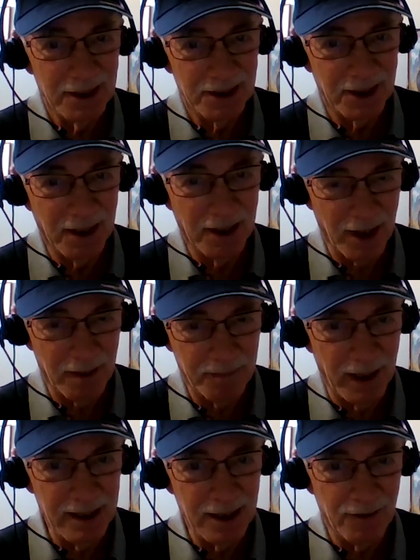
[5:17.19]
give an
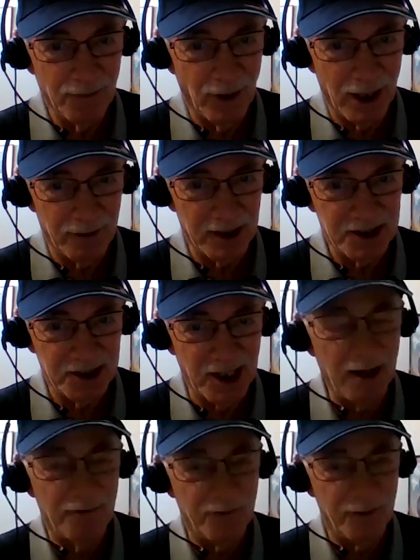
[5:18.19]
opinion whether it's
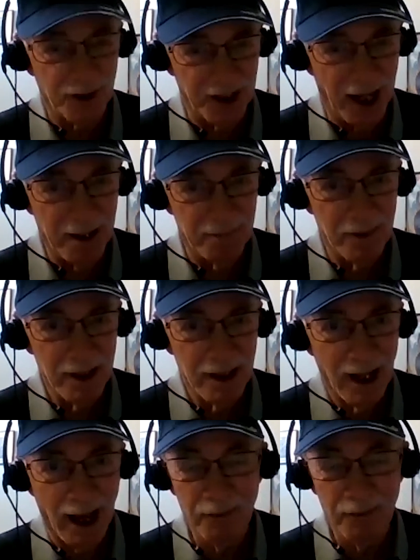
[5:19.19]
safe for them.
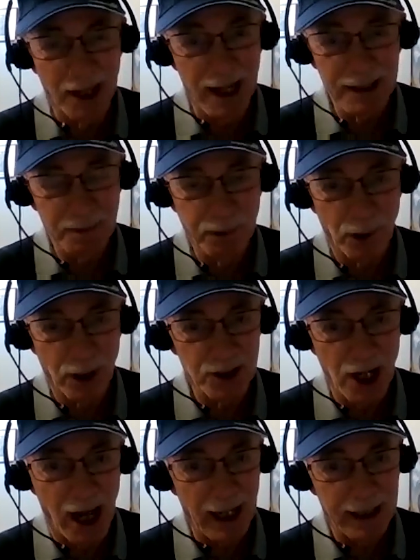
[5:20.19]
I would hate to put a
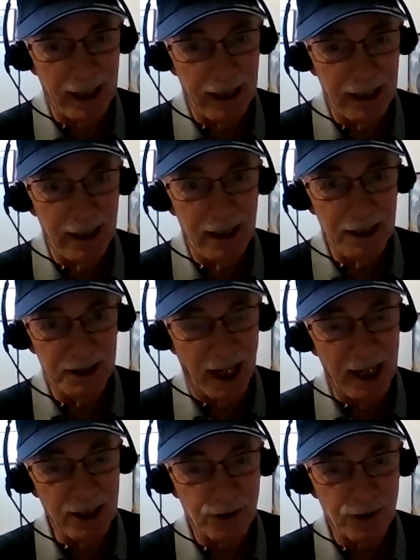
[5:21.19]
jockey in
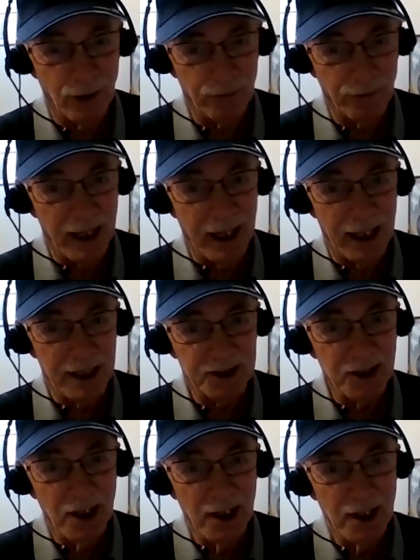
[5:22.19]
danger. Already,
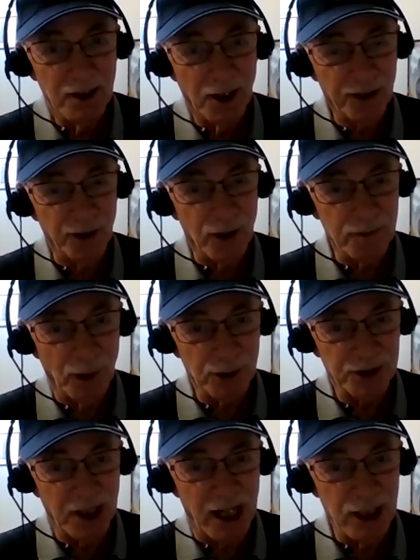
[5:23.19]
it's the third
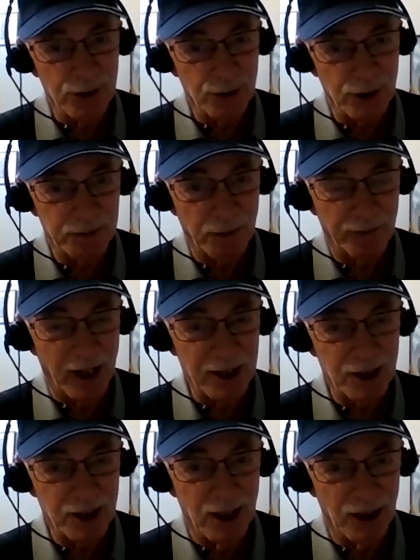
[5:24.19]
most dangerous
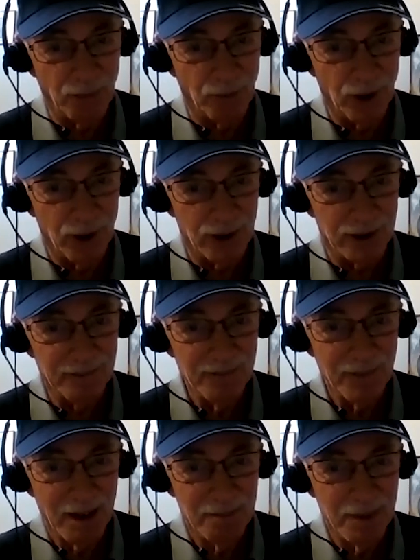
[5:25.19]
profession in the world,
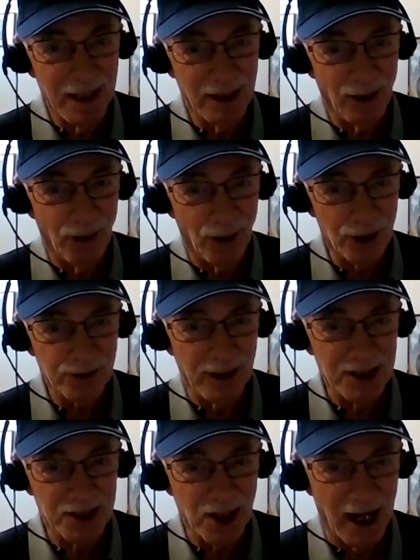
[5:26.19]
being a horse
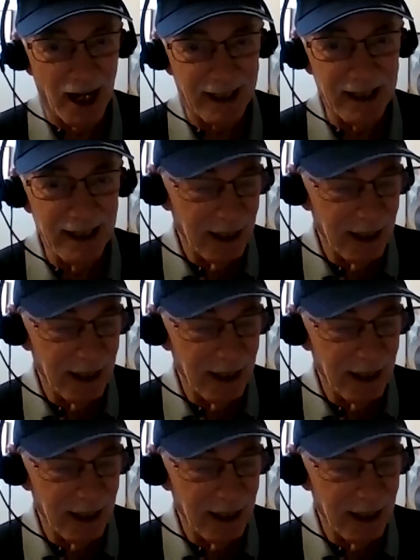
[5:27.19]
race jockey.